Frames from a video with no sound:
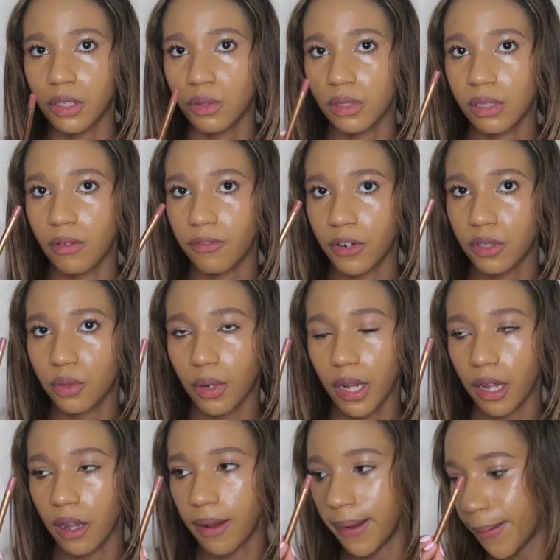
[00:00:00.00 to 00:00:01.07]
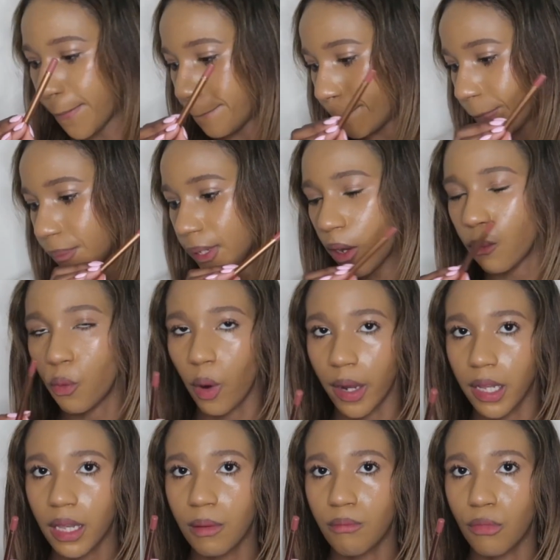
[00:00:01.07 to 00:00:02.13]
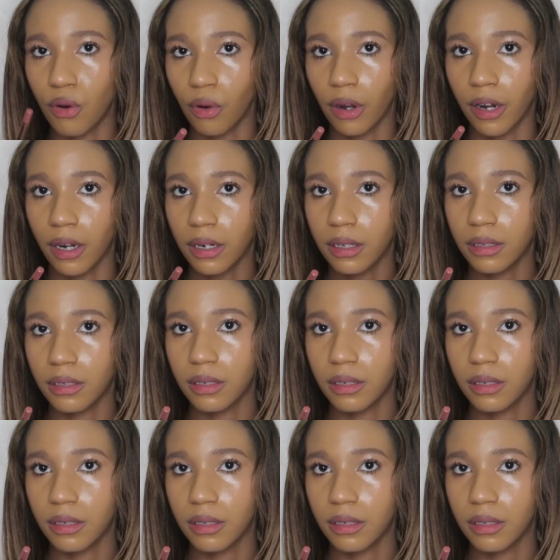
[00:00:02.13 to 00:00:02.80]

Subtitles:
This was the first one I got. I want to get more.